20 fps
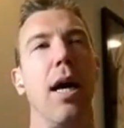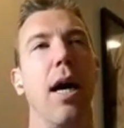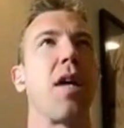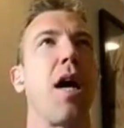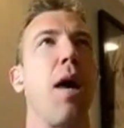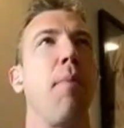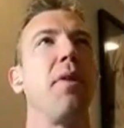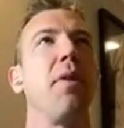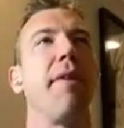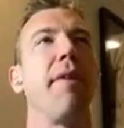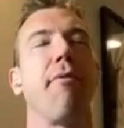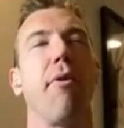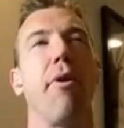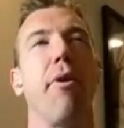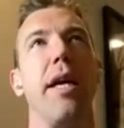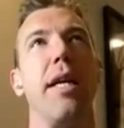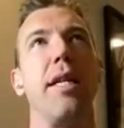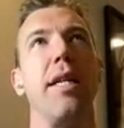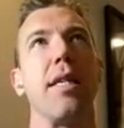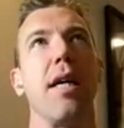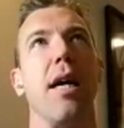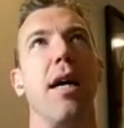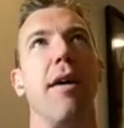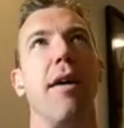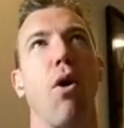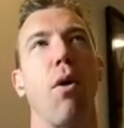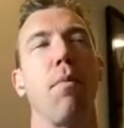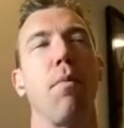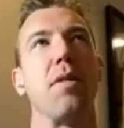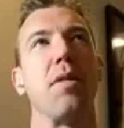There's a couple different
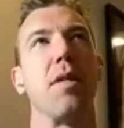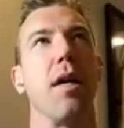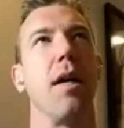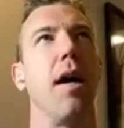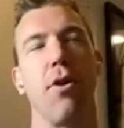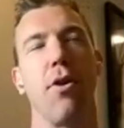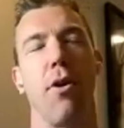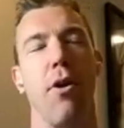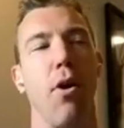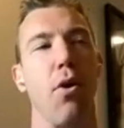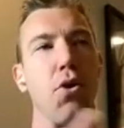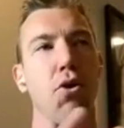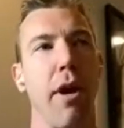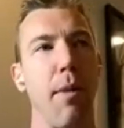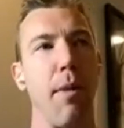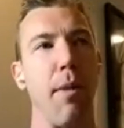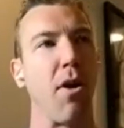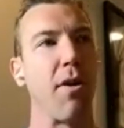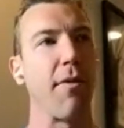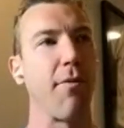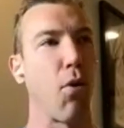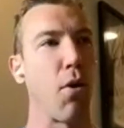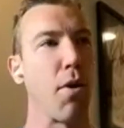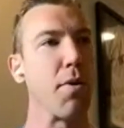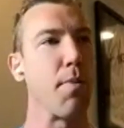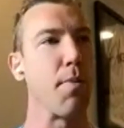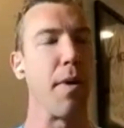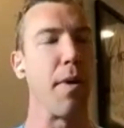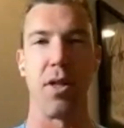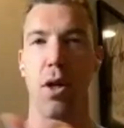forms. These are, trademark
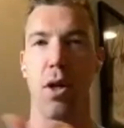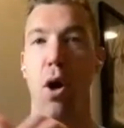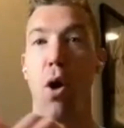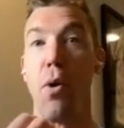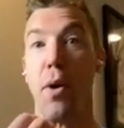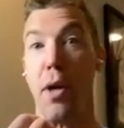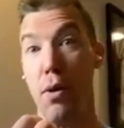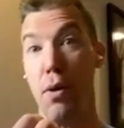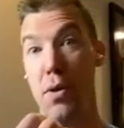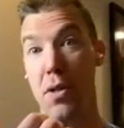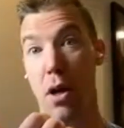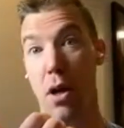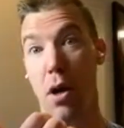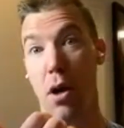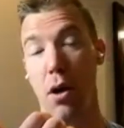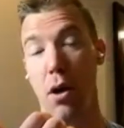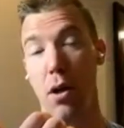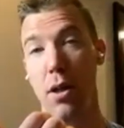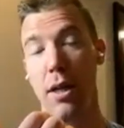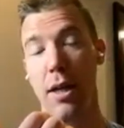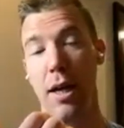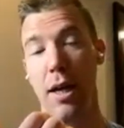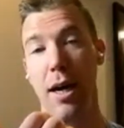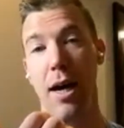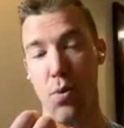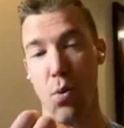forms, but it's CoQ-Sol.